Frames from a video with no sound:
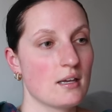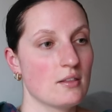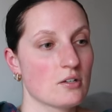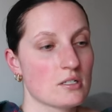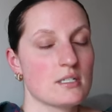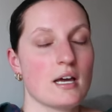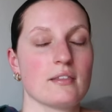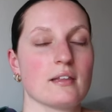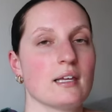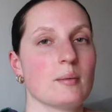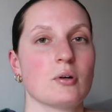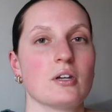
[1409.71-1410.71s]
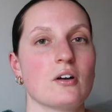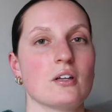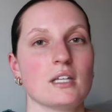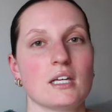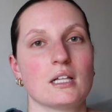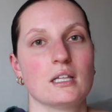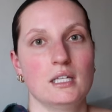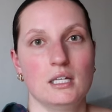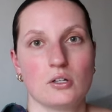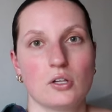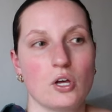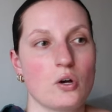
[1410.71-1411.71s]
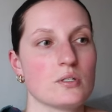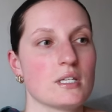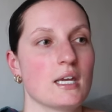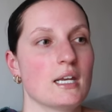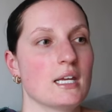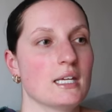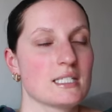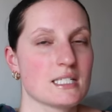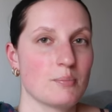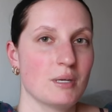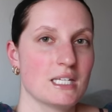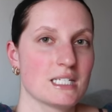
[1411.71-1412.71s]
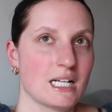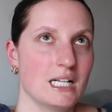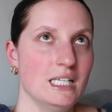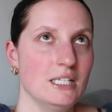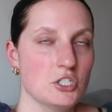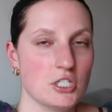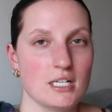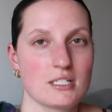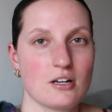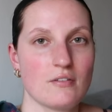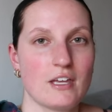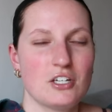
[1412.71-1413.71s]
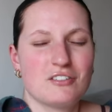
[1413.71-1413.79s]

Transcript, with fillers: there's nothing like putting on like clean clothes and getting, slipping into clean sheets and all that.